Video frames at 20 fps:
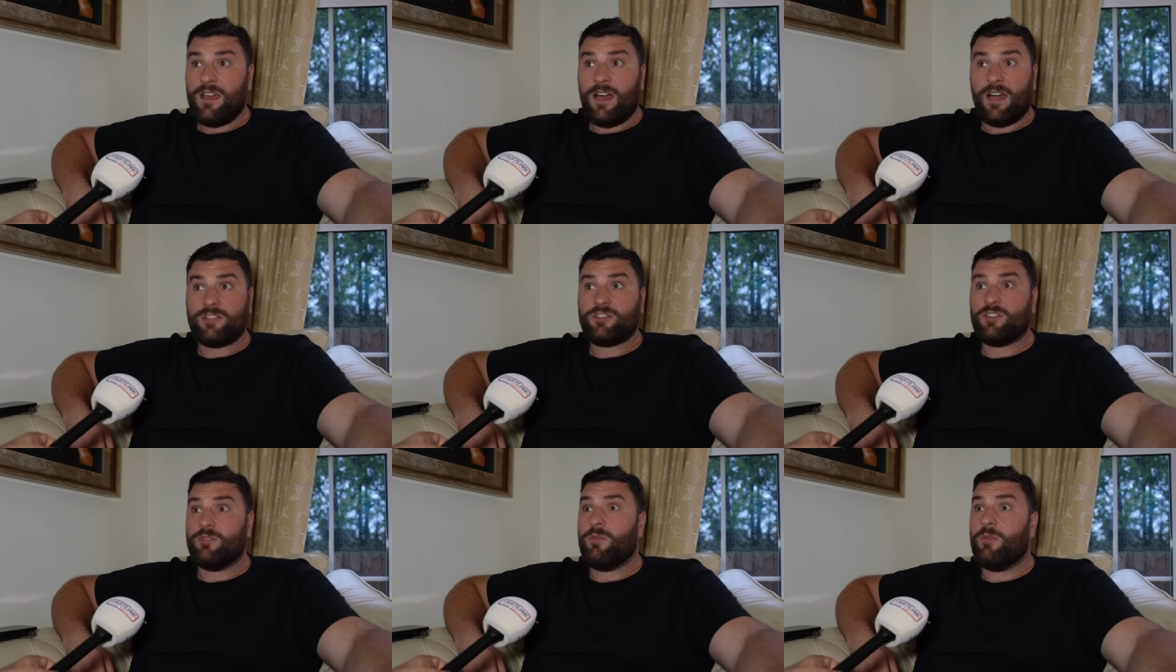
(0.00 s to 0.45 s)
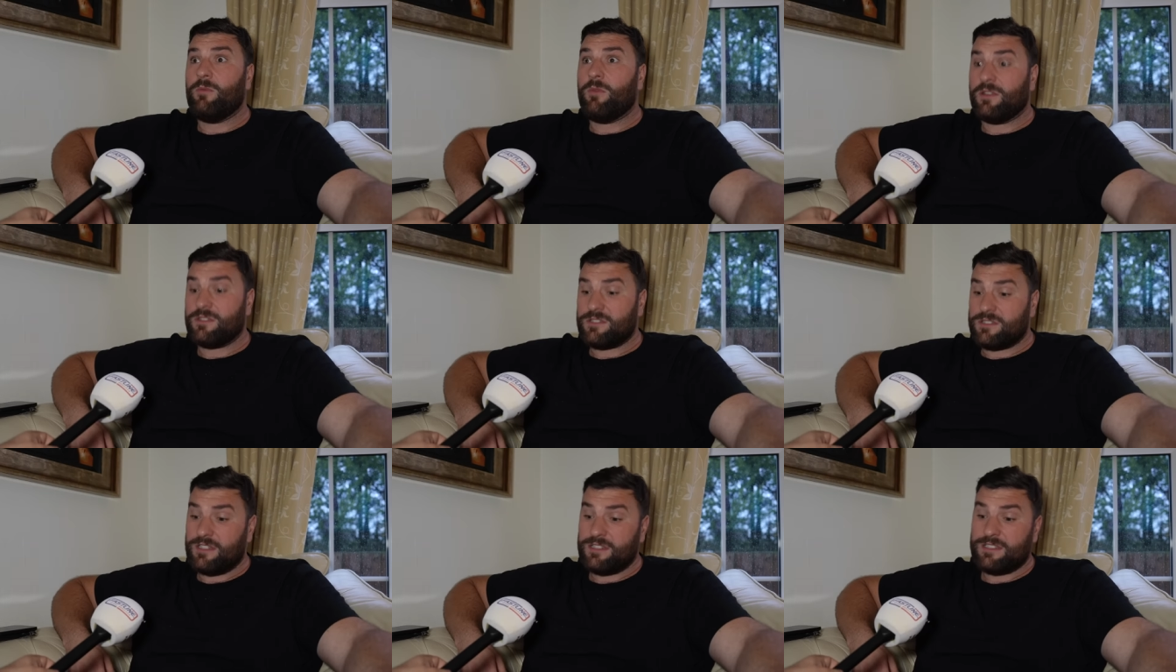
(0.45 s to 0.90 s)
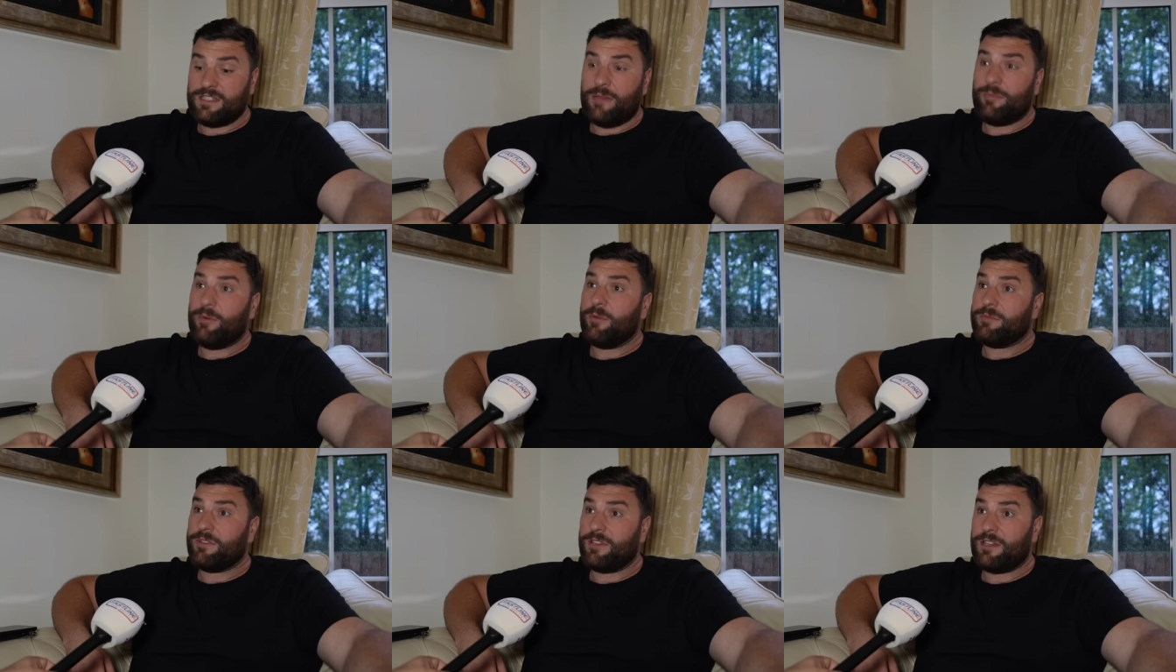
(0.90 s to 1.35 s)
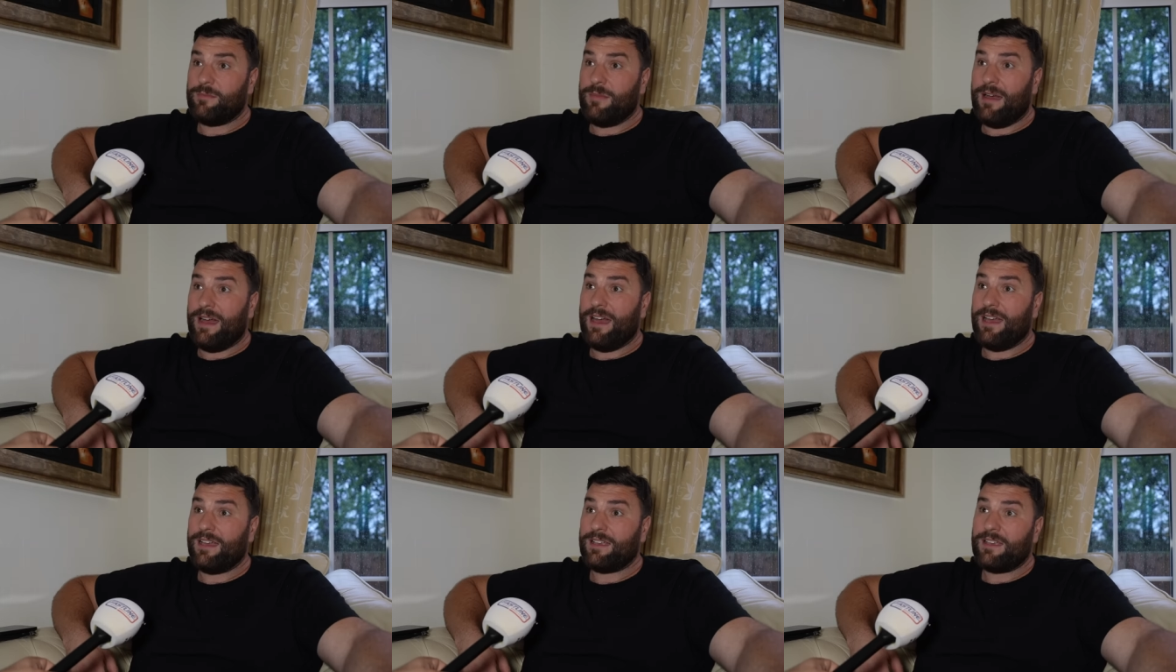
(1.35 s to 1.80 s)
and someone wants to step up to the
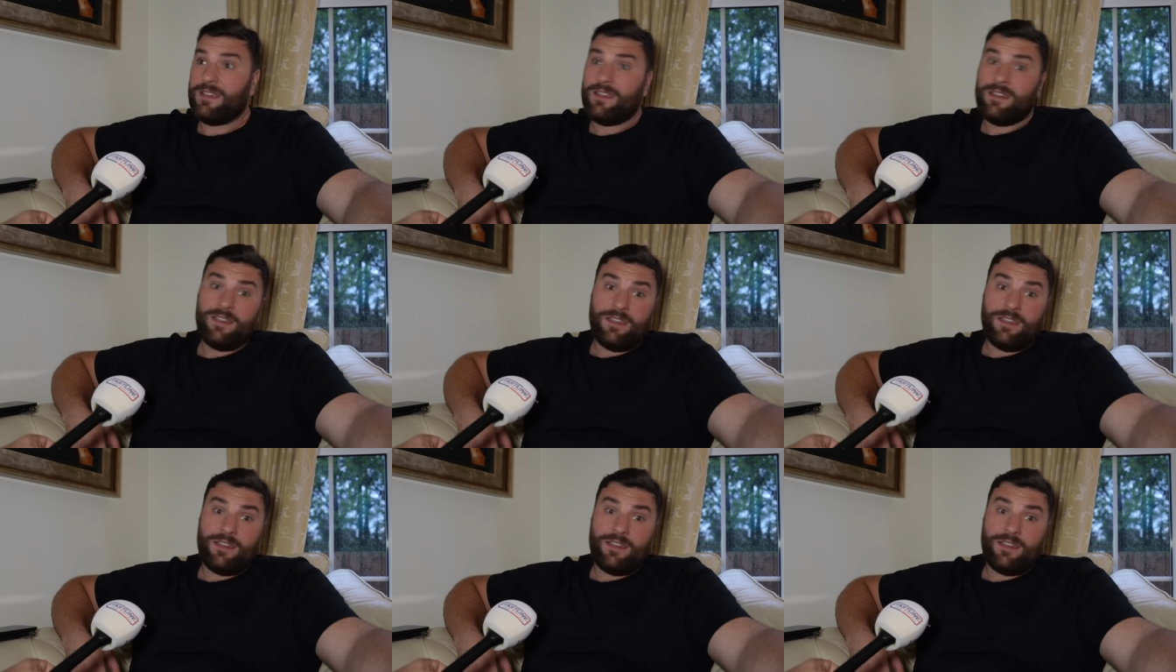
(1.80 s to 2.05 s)
mark,